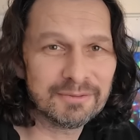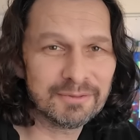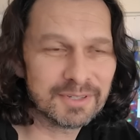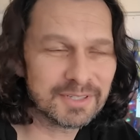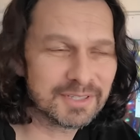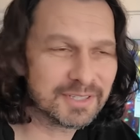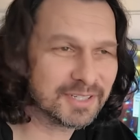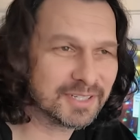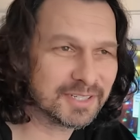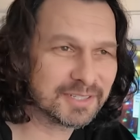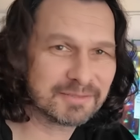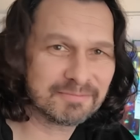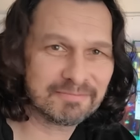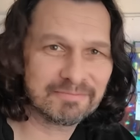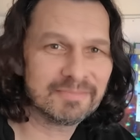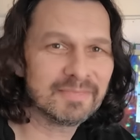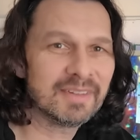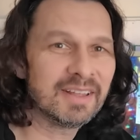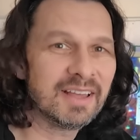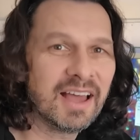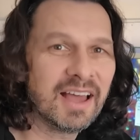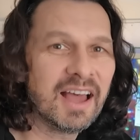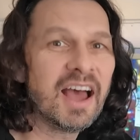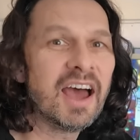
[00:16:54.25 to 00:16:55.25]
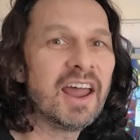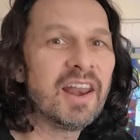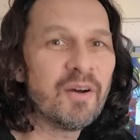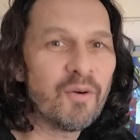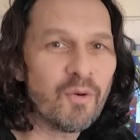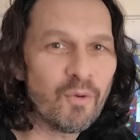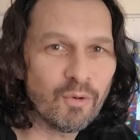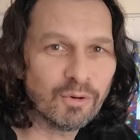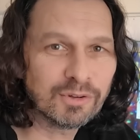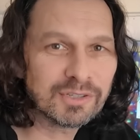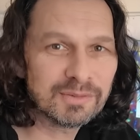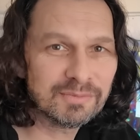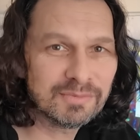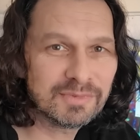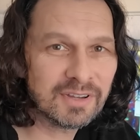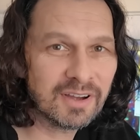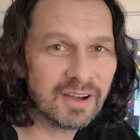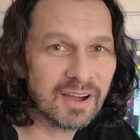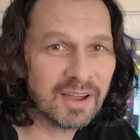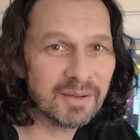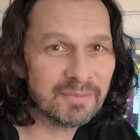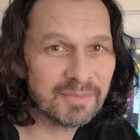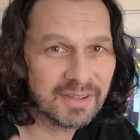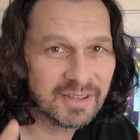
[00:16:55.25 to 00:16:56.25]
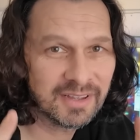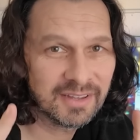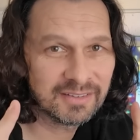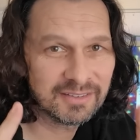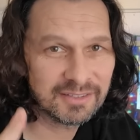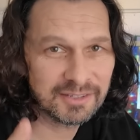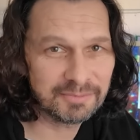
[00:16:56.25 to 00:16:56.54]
It was just an awesome time